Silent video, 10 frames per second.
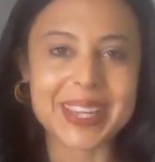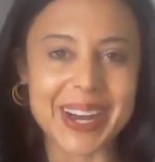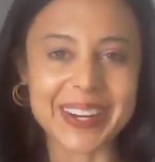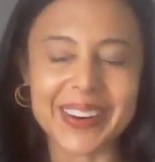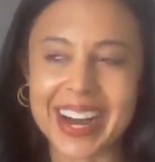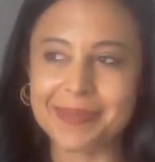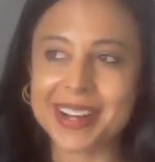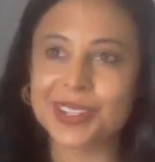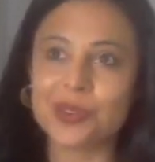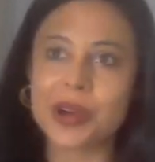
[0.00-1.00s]
so um,
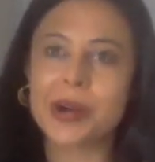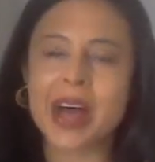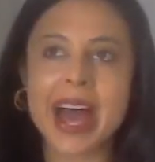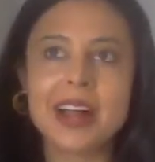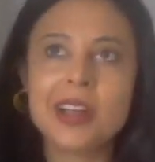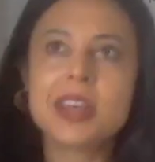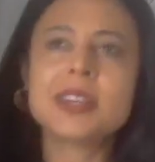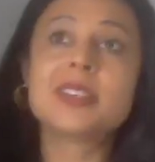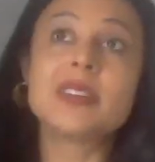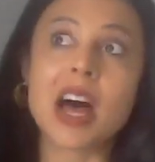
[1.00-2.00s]
I do know that
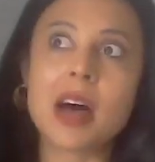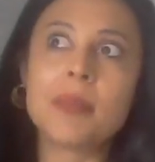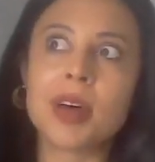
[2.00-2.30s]
some